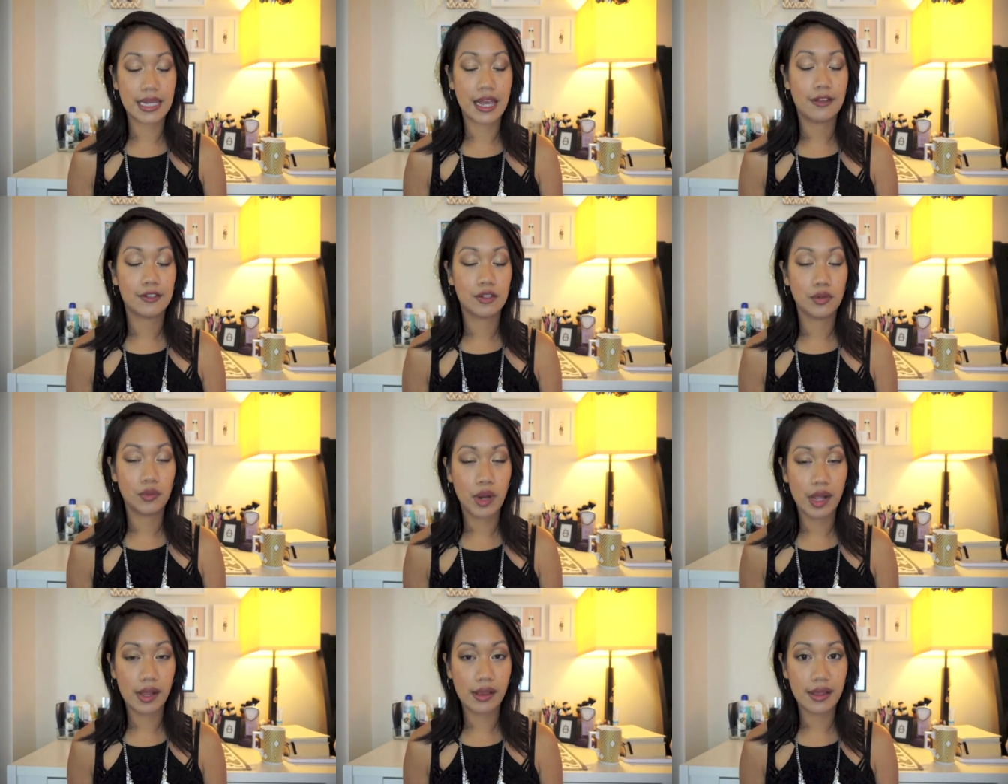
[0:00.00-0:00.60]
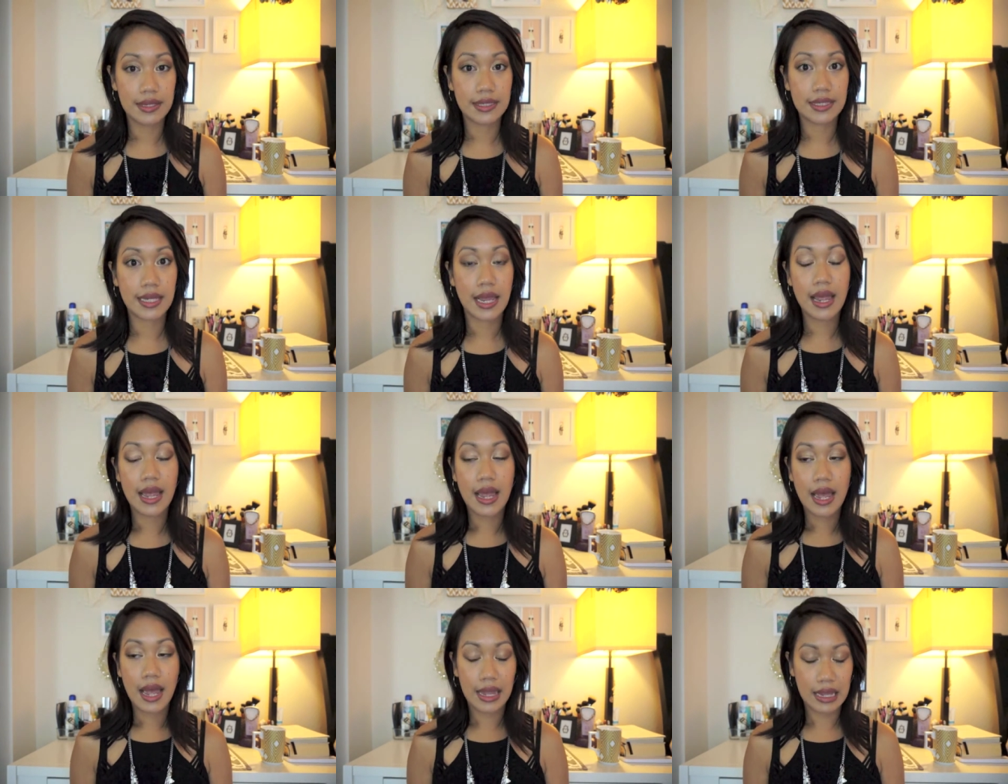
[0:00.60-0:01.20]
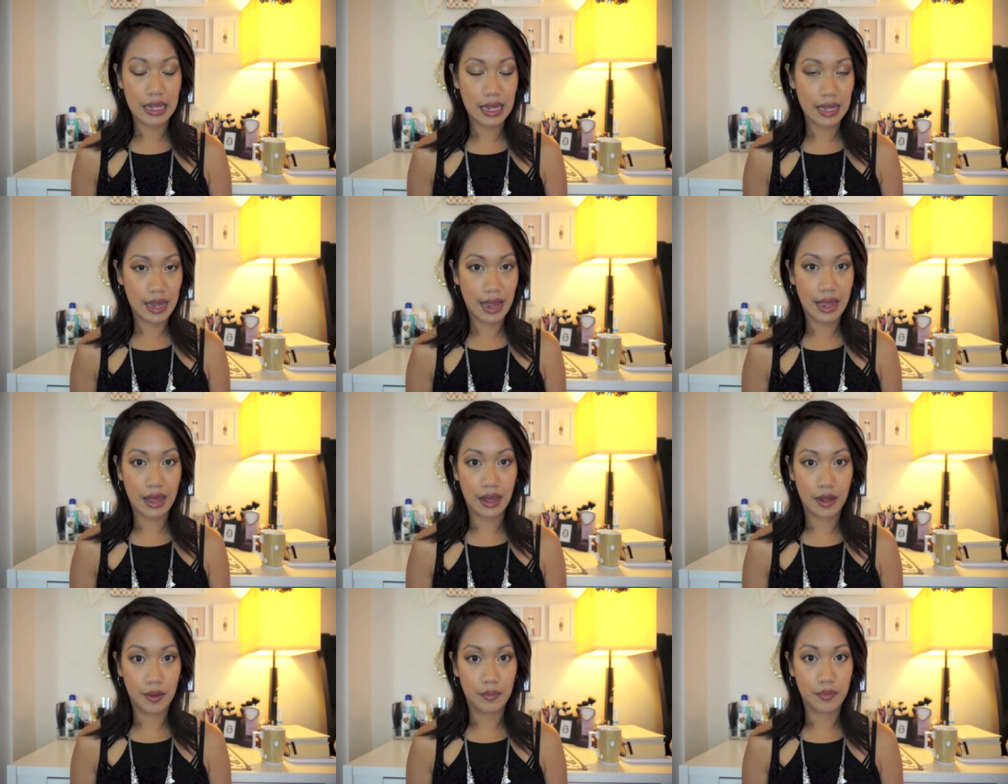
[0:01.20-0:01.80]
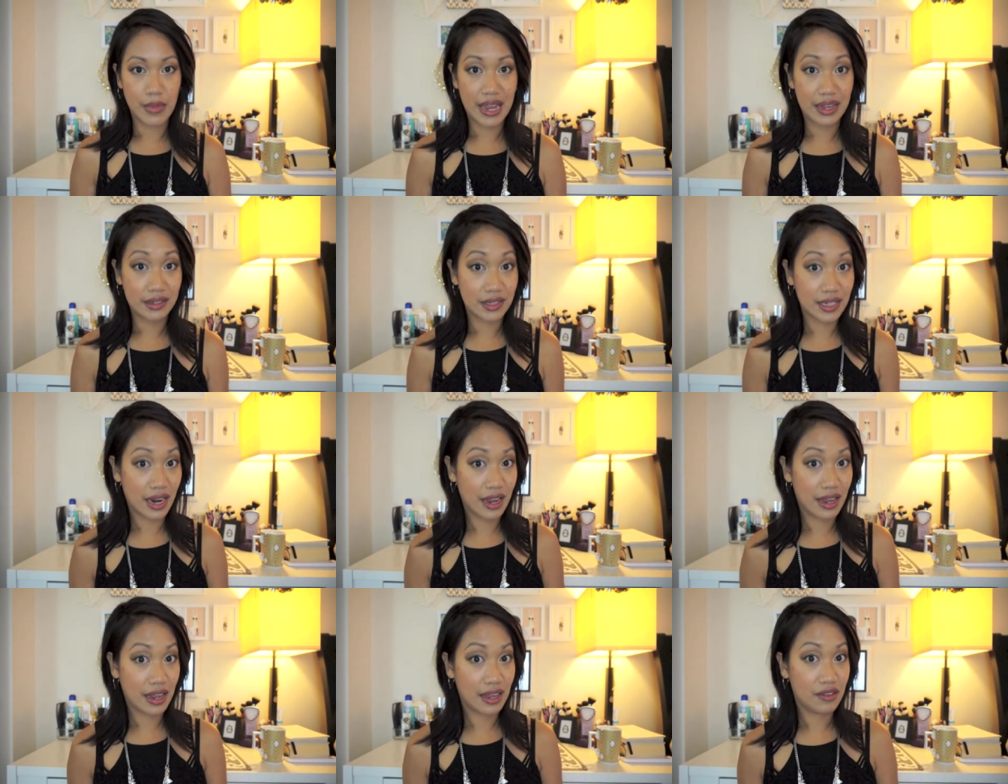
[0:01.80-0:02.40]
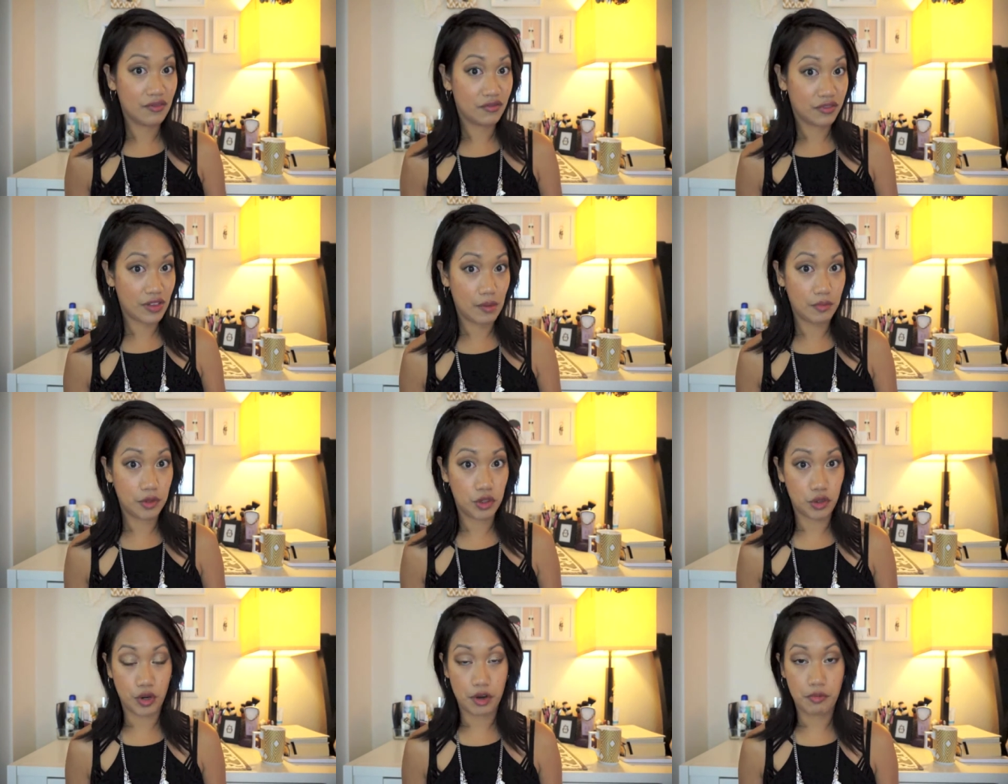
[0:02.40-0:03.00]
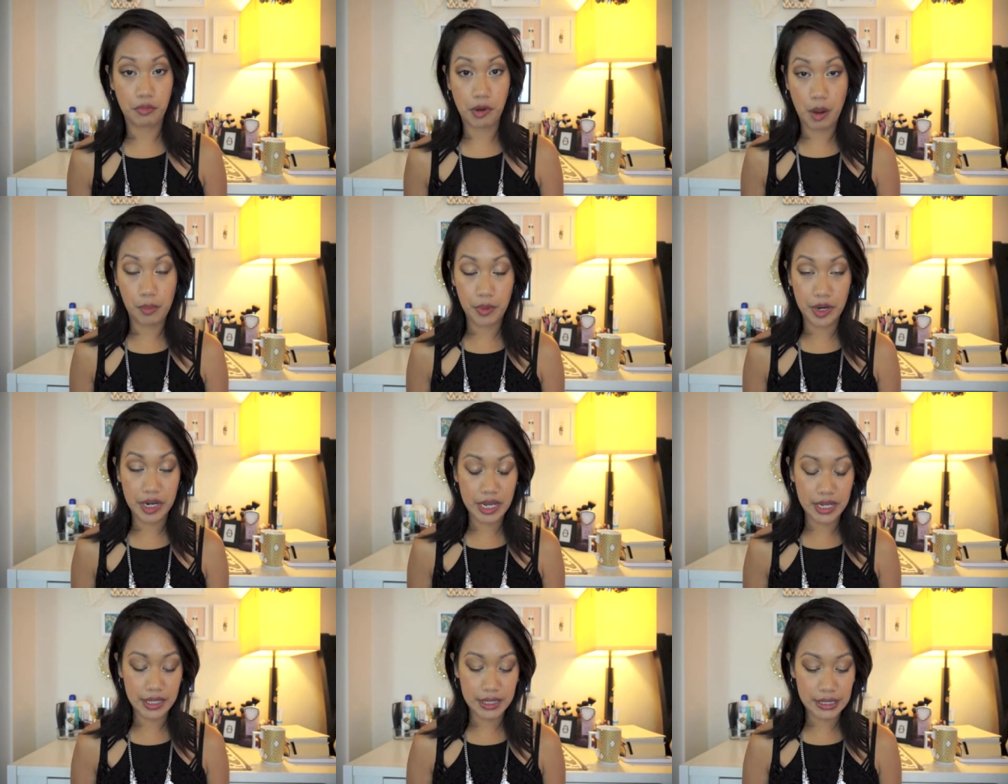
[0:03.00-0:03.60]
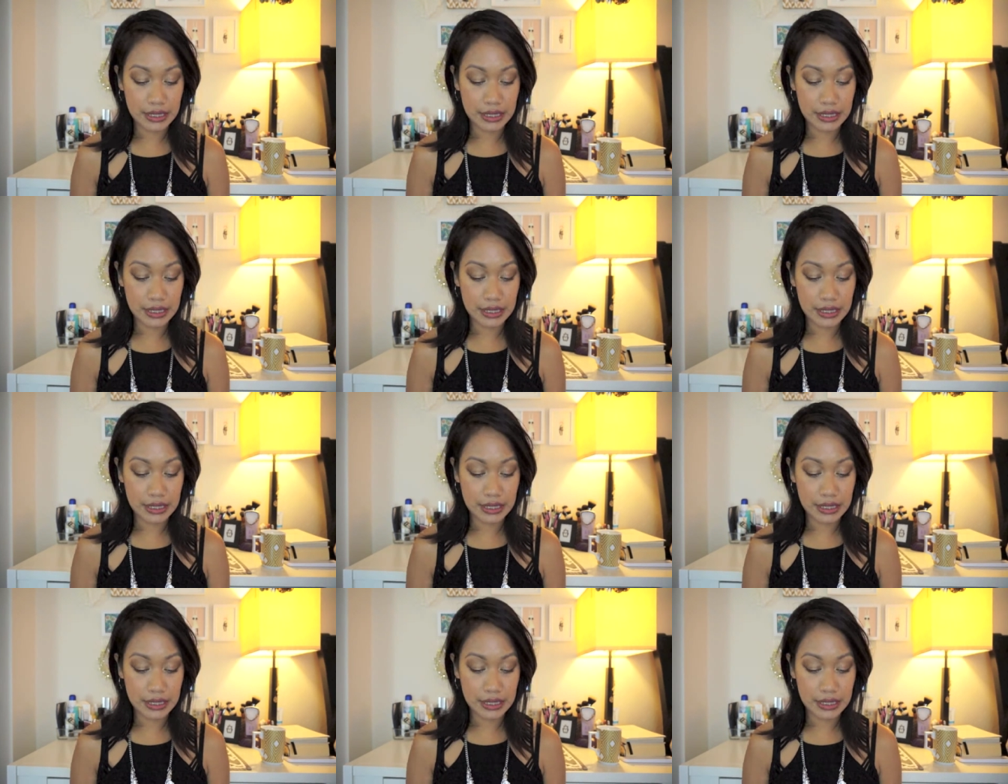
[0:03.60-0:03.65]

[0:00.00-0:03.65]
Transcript: as well as anti-inflammatory properties.